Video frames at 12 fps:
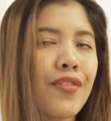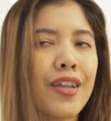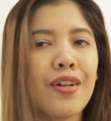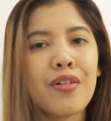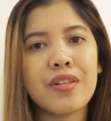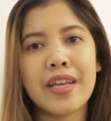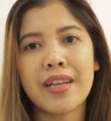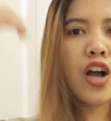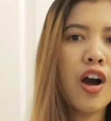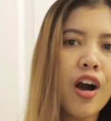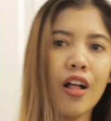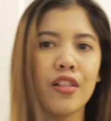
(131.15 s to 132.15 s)
you know, like
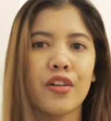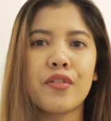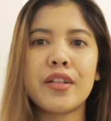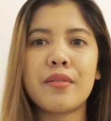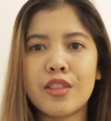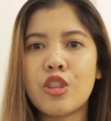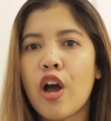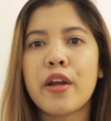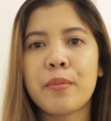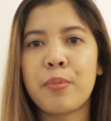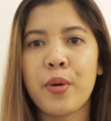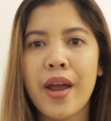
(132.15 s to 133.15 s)
color it
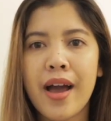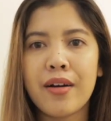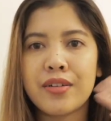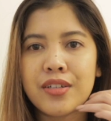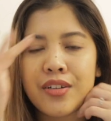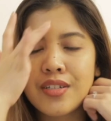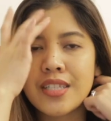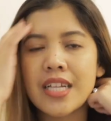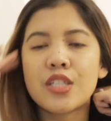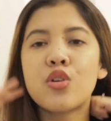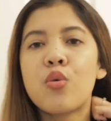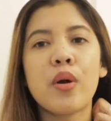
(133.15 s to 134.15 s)
dark brown because
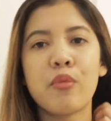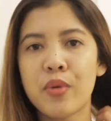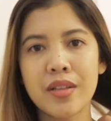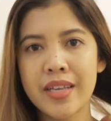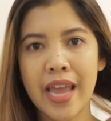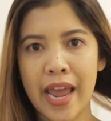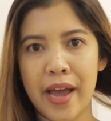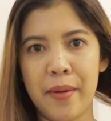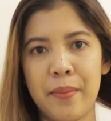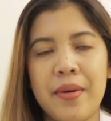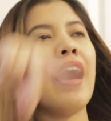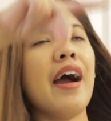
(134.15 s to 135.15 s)
that's who I really am.